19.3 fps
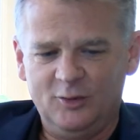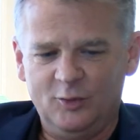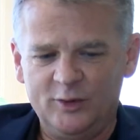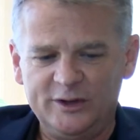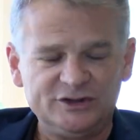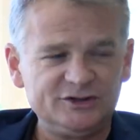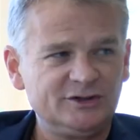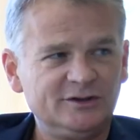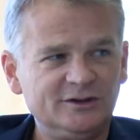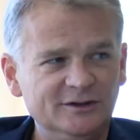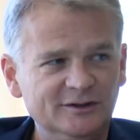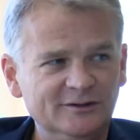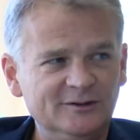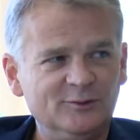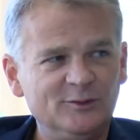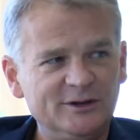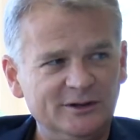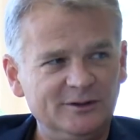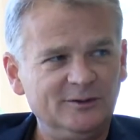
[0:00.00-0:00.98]
we
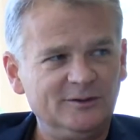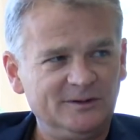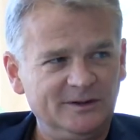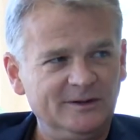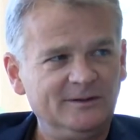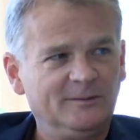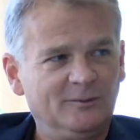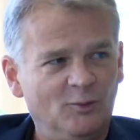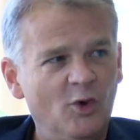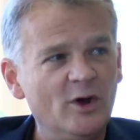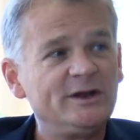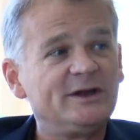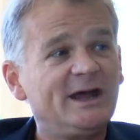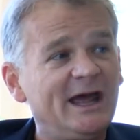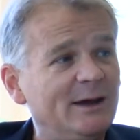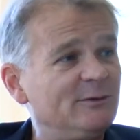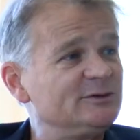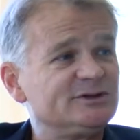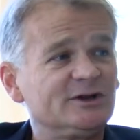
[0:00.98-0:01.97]
should we, one
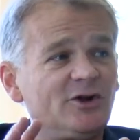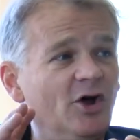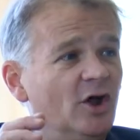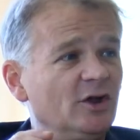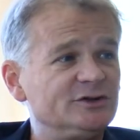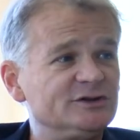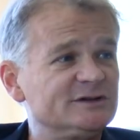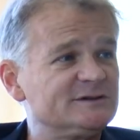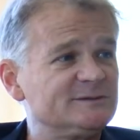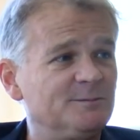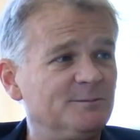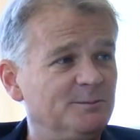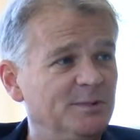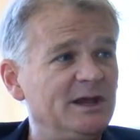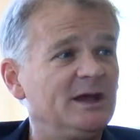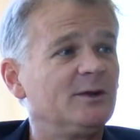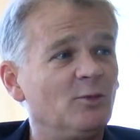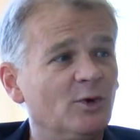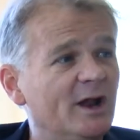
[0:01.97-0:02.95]
day we should all just
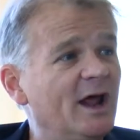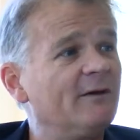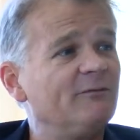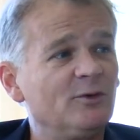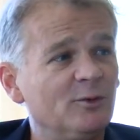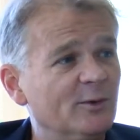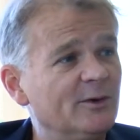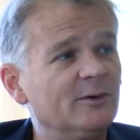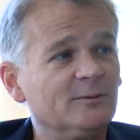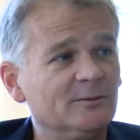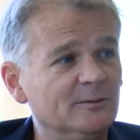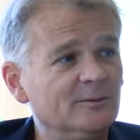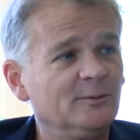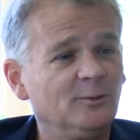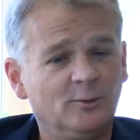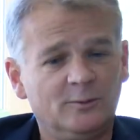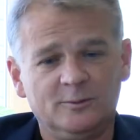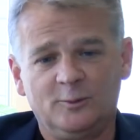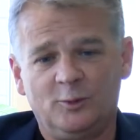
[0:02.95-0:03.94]
be in whatever we're,
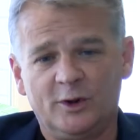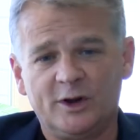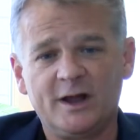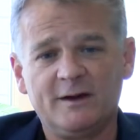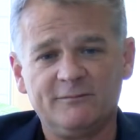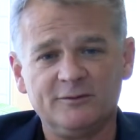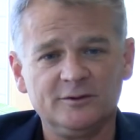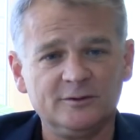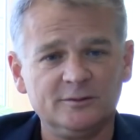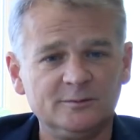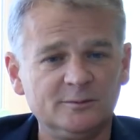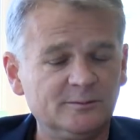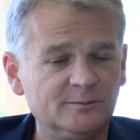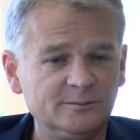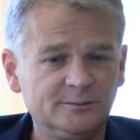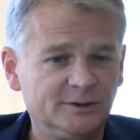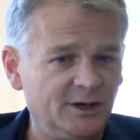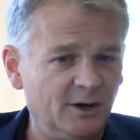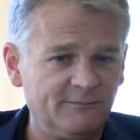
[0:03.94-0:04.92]
whatever
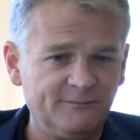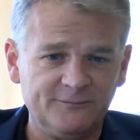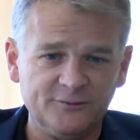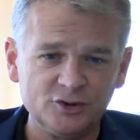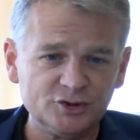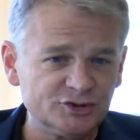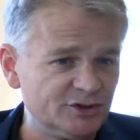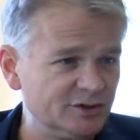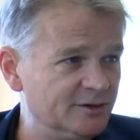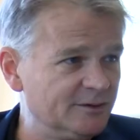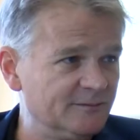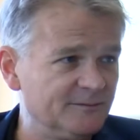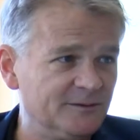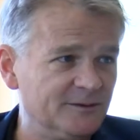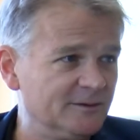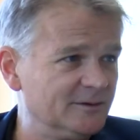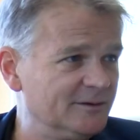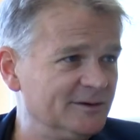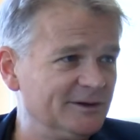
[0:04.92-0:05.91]
you know version
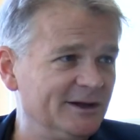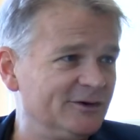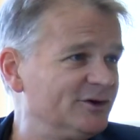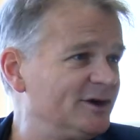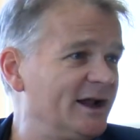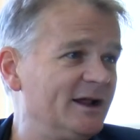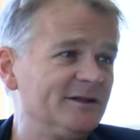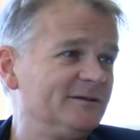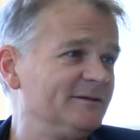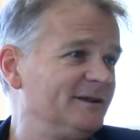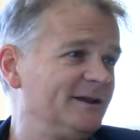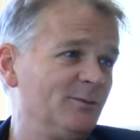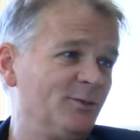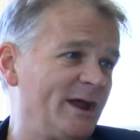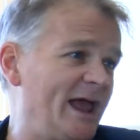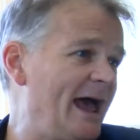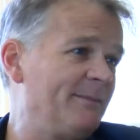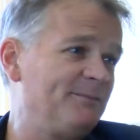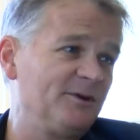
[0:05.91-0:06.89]
of the internet that
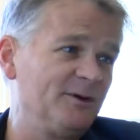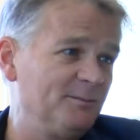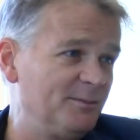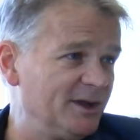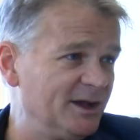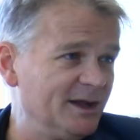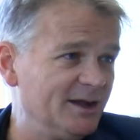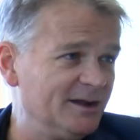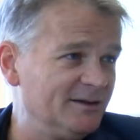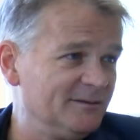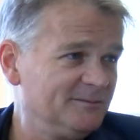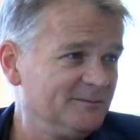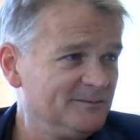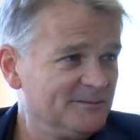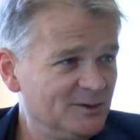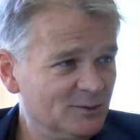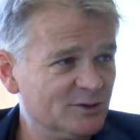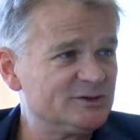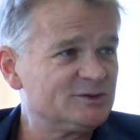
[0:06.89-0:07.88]
we happen to be in,
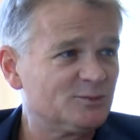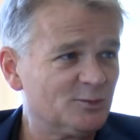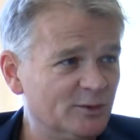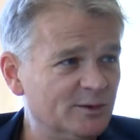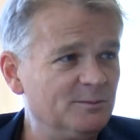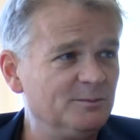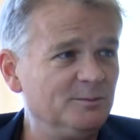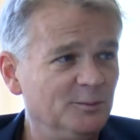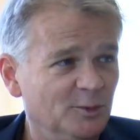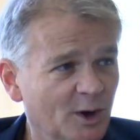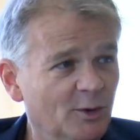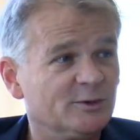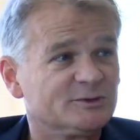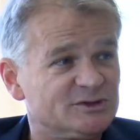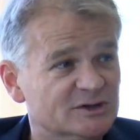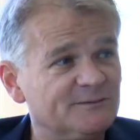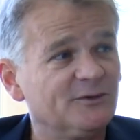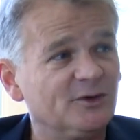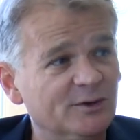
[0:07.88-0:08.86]
which we you know,
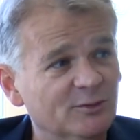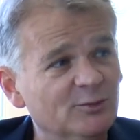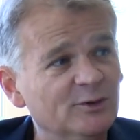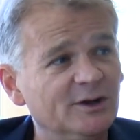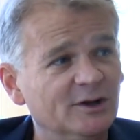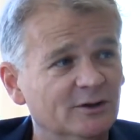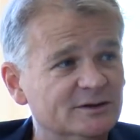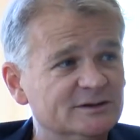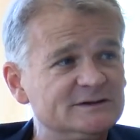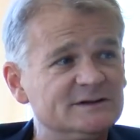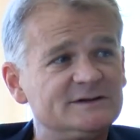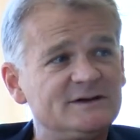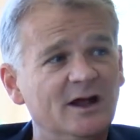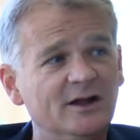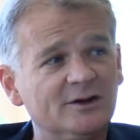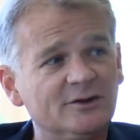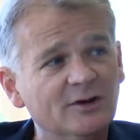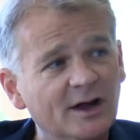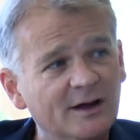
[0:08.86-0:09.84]
which is very real because it's
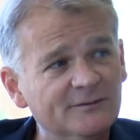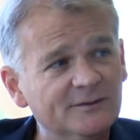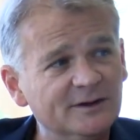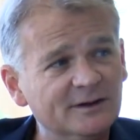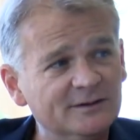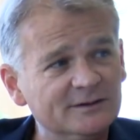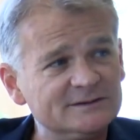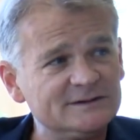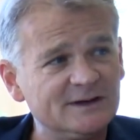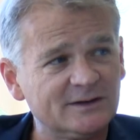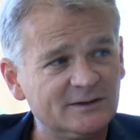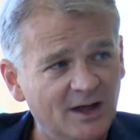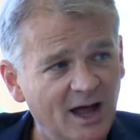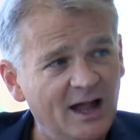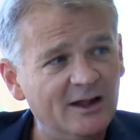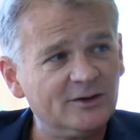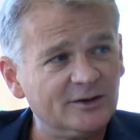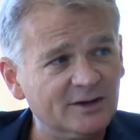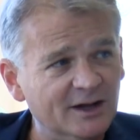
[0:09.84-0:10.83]
holographic. It's like the
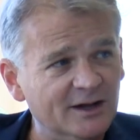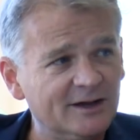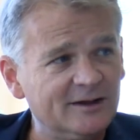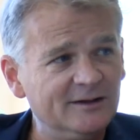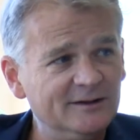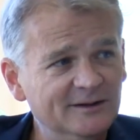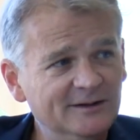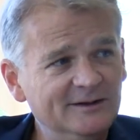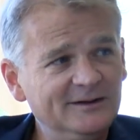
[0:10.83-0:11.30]
holodeck.